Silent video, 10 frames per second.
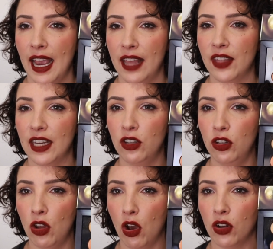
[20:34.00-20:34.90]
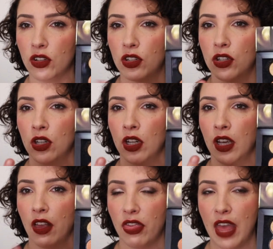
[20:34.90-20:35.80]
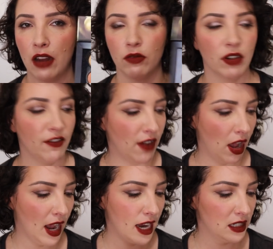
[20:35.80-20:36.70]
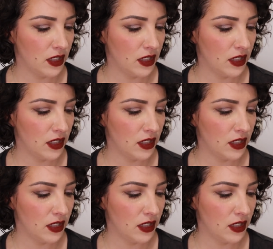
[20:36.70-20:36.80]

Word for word: and they're not that refined.